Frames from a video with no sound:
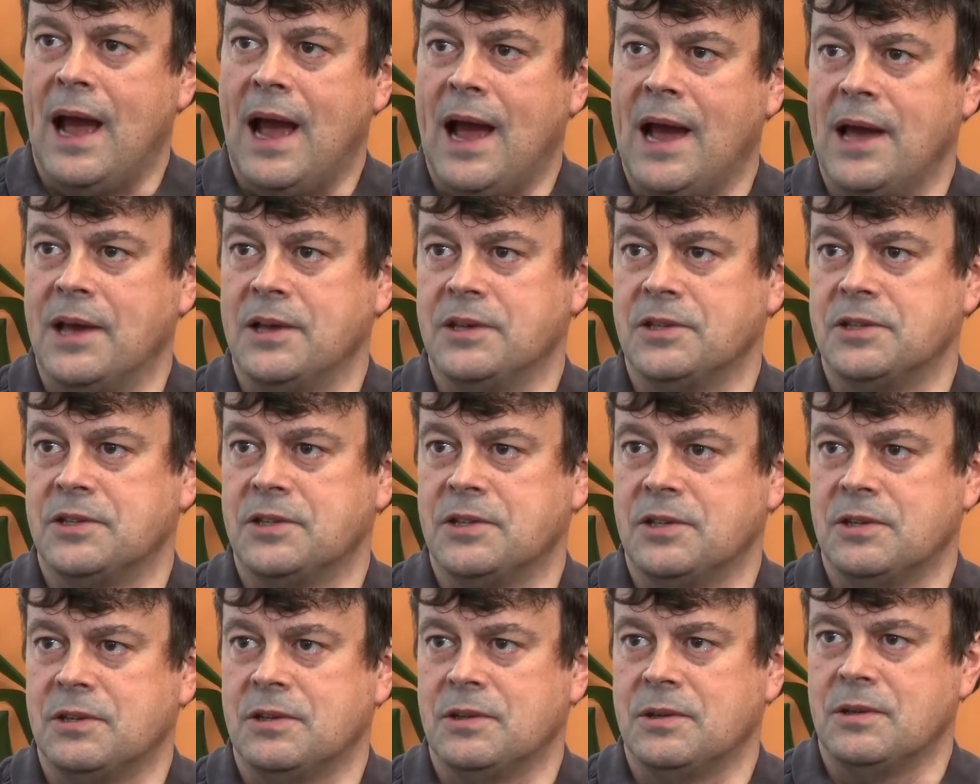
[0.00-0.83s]

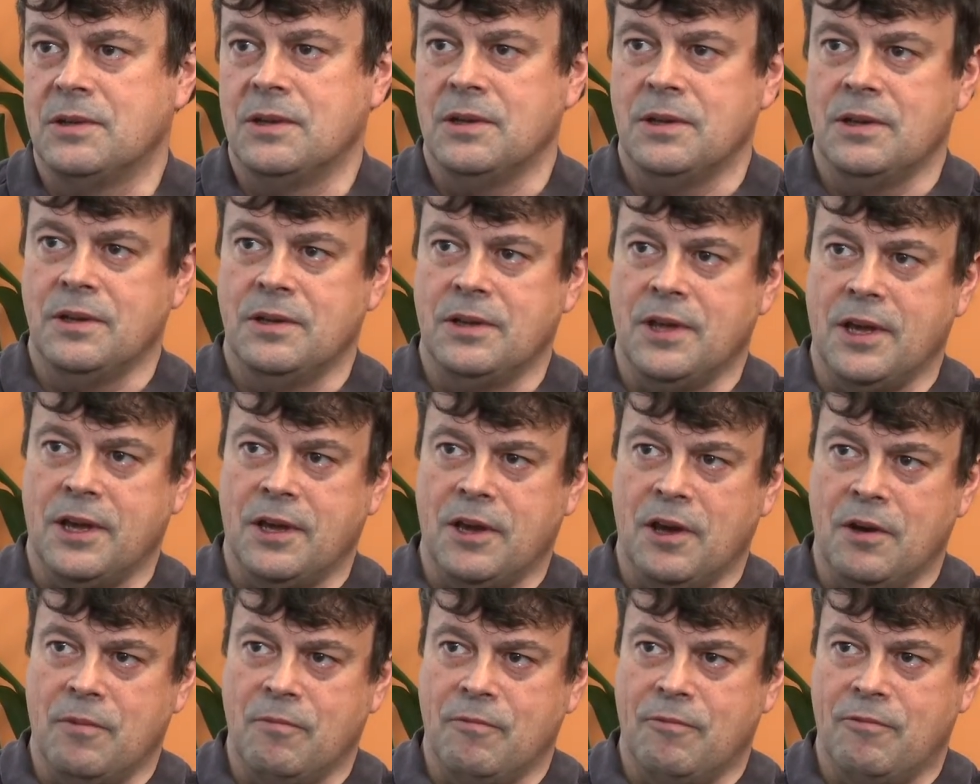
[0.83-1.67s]
as they
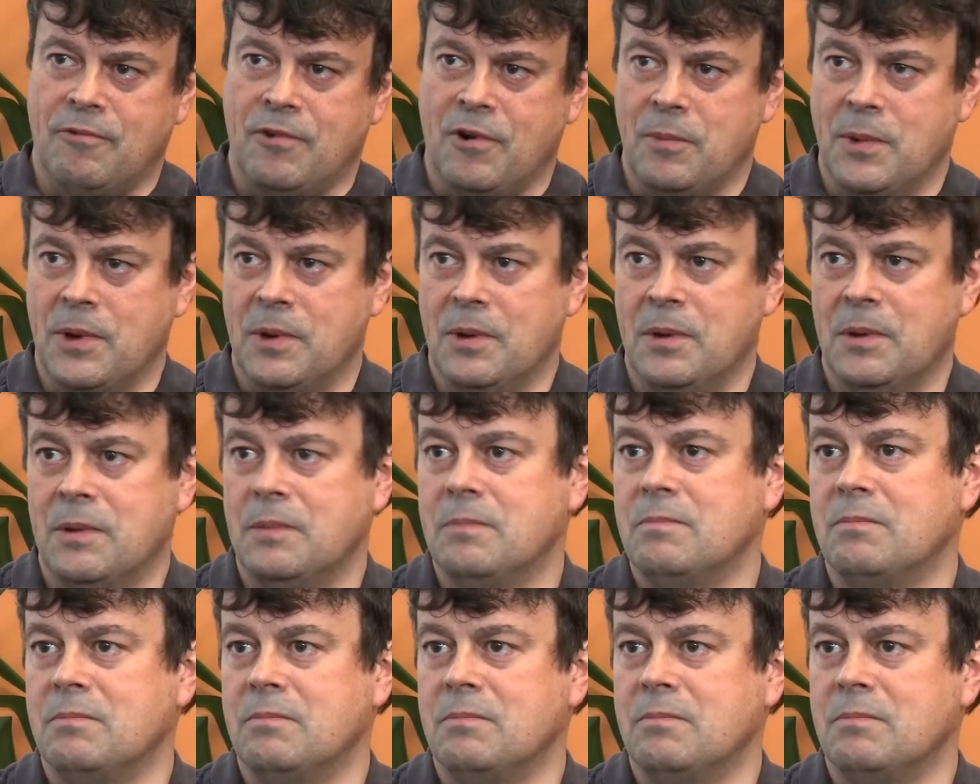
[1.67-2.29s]
come from a